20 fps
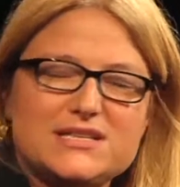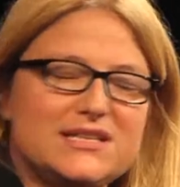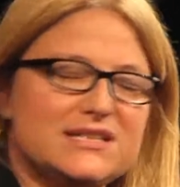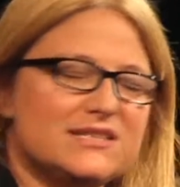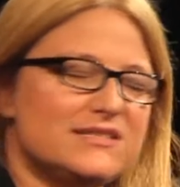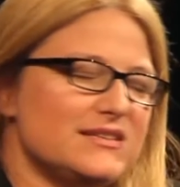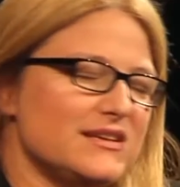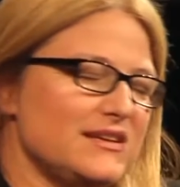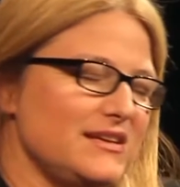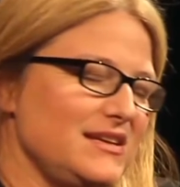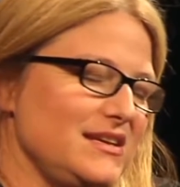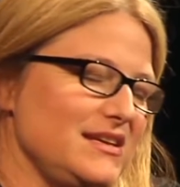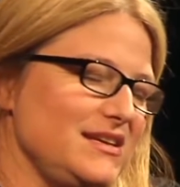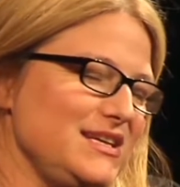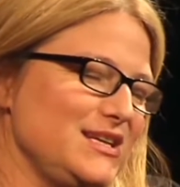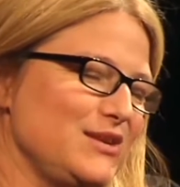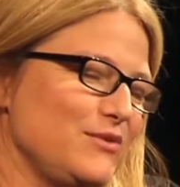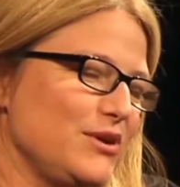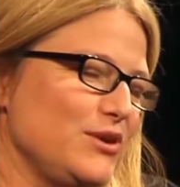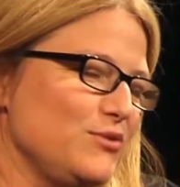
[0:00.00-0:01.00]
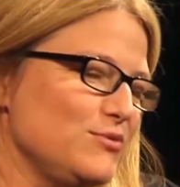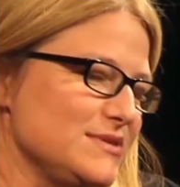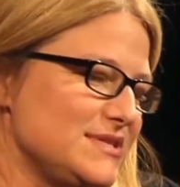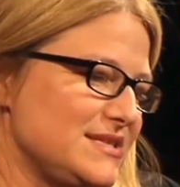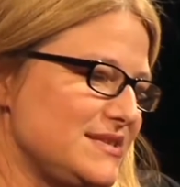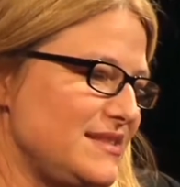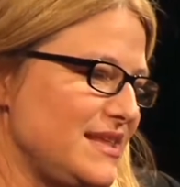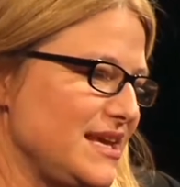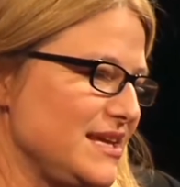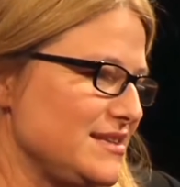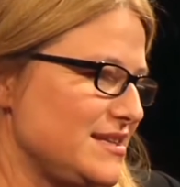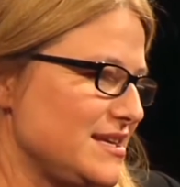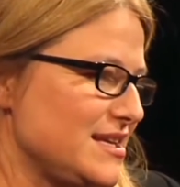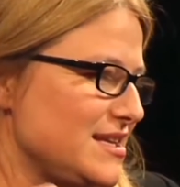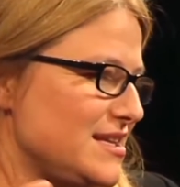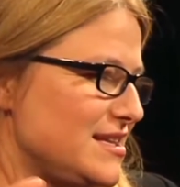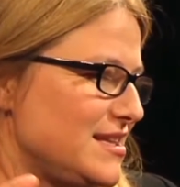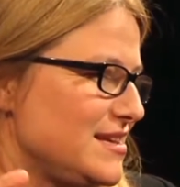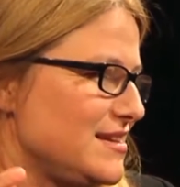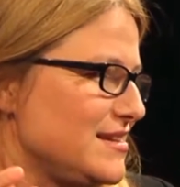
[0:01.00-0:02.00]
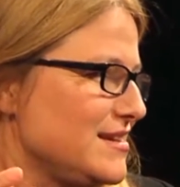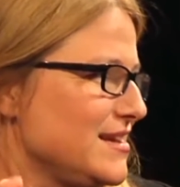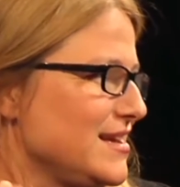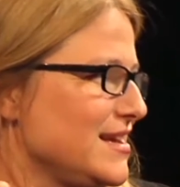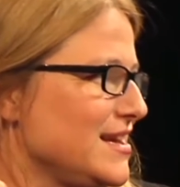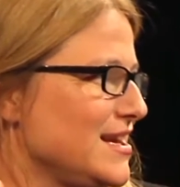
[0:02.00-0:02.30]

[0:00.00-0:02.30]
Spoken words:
to this, I always think that the